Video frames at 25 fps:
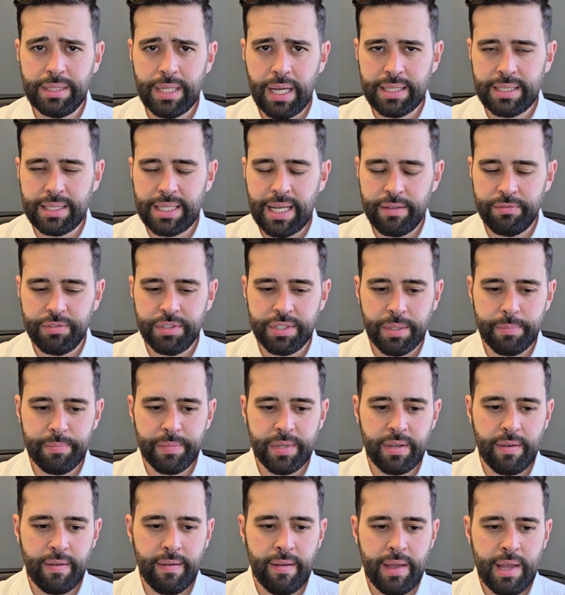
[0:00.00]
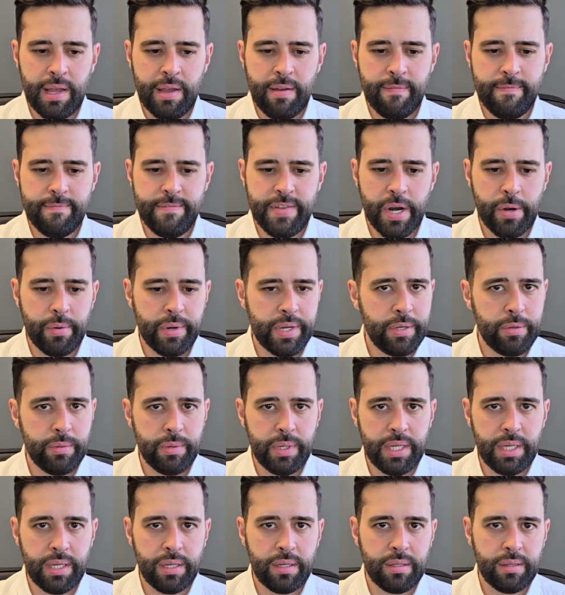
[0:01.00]
does have something very
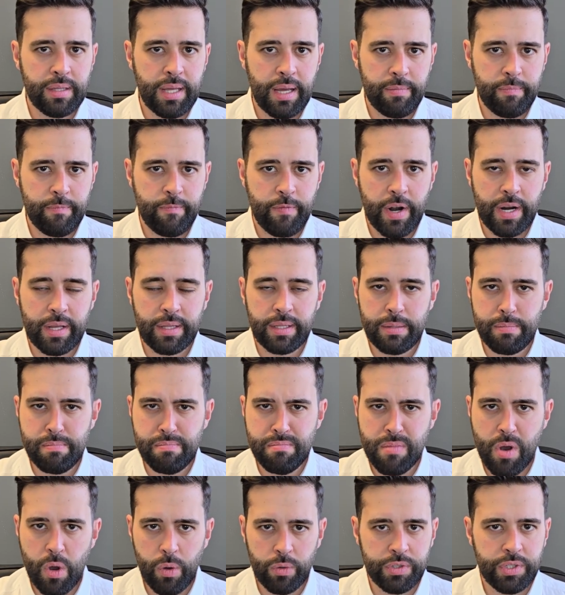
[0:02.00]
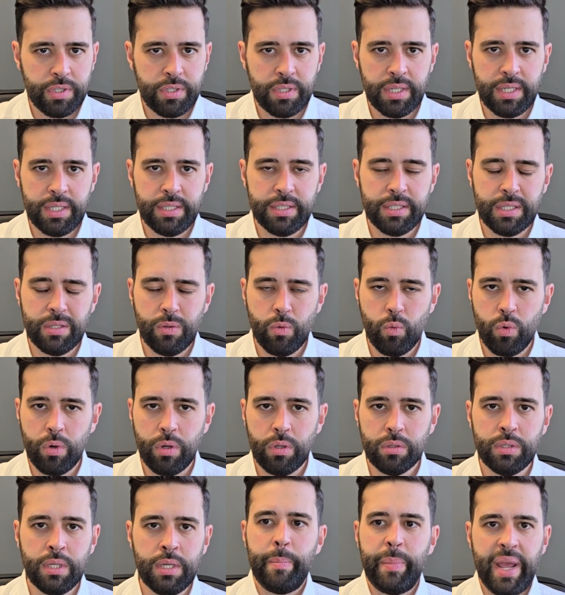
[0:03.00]
unique that frankly most cities in the
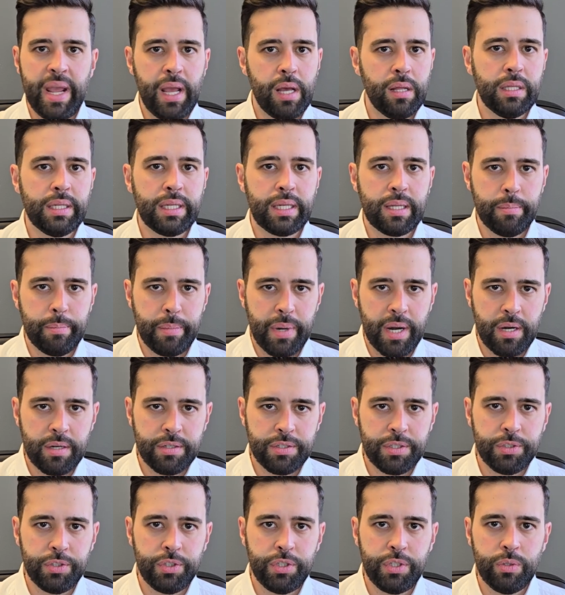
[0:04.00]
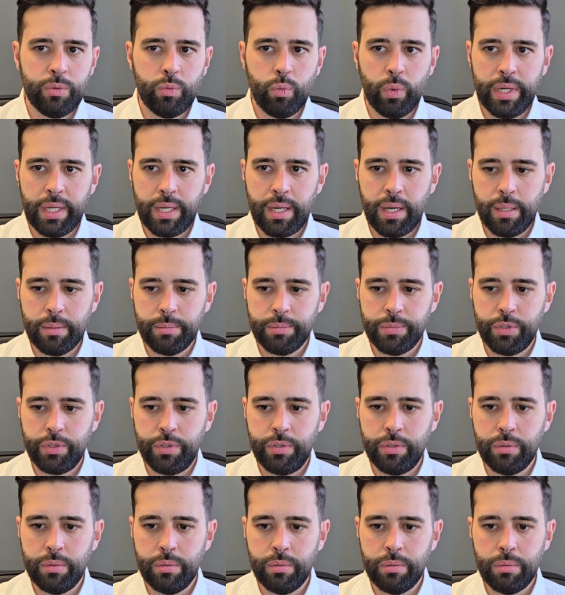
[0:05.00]
world pale in comparison to when it comes
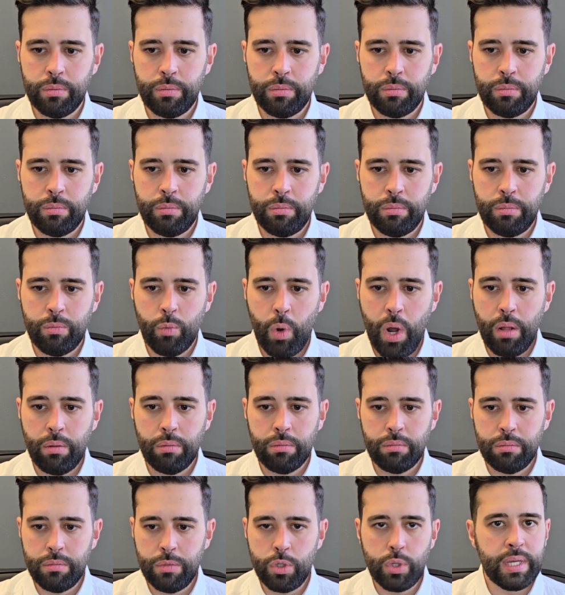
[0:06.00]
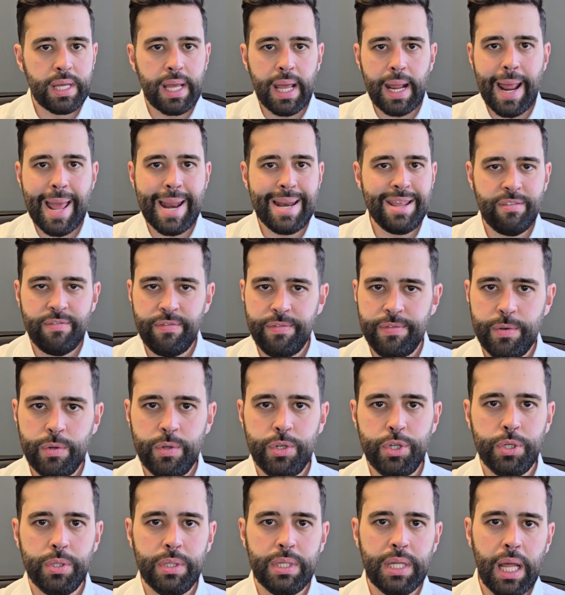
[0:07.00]
to, well, you can get any
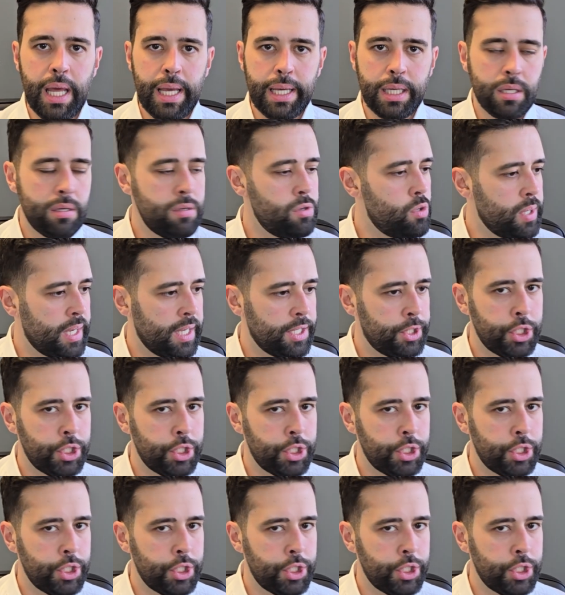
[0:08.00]
food you'd like. You can get